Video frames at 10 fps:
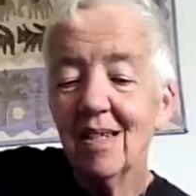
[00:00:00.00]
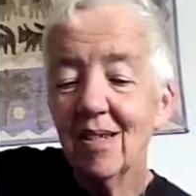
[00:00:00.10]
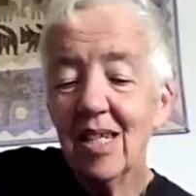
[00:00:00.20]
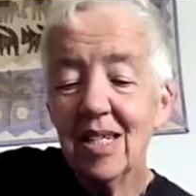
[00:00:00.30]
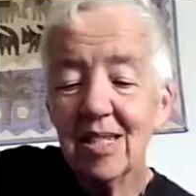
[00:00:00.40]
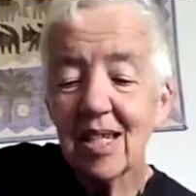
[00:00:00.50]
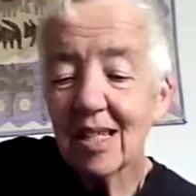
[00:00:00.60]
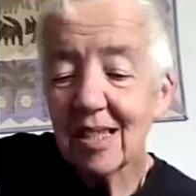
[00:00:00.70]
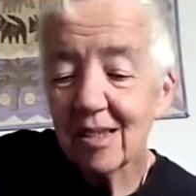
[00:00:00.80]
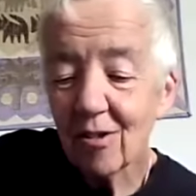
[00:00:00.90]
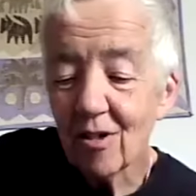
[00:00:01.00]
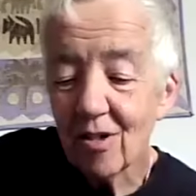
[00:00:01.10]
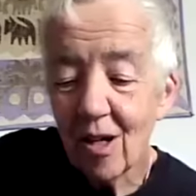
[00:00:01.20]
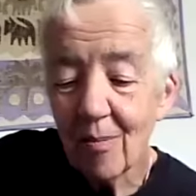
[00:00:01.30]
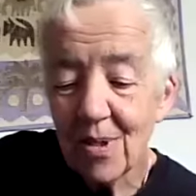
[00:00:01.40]
These days,
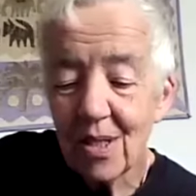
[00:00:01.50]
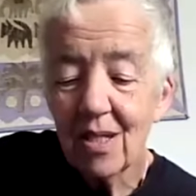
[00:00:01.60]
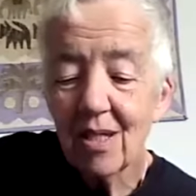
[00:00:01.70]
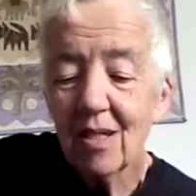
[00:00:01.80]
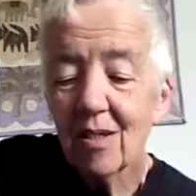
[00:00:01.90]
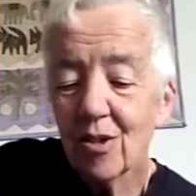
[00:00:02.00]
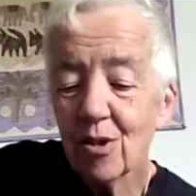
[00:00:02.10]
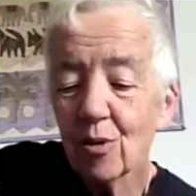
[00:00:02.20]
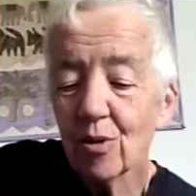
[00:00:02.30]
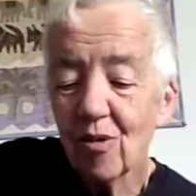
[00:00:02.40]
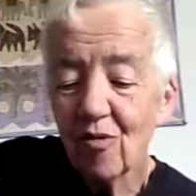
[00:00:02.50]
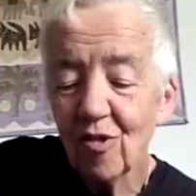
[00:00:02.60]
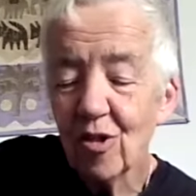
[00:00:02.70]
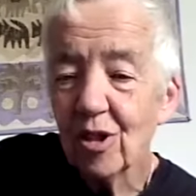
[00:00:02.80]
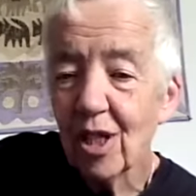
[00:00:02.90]
grown-ups, the sorts of
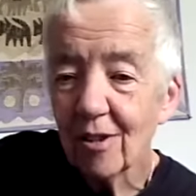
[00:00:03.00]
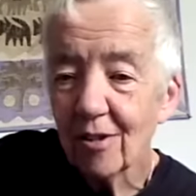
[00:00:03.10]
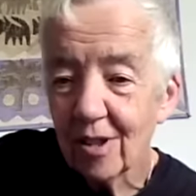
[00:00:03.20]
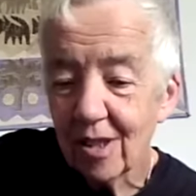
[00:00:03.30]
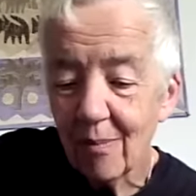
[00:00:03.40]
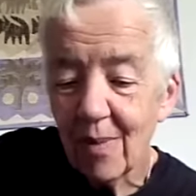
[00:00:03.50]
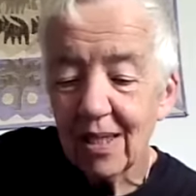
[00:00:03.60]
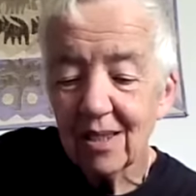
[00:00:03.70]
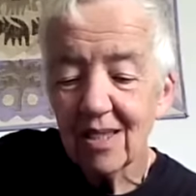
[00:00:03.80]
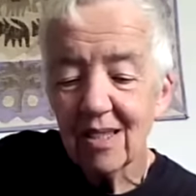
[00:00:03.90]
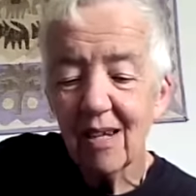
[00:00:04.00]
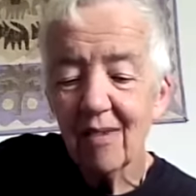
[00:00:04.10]
food colouring they make doesn't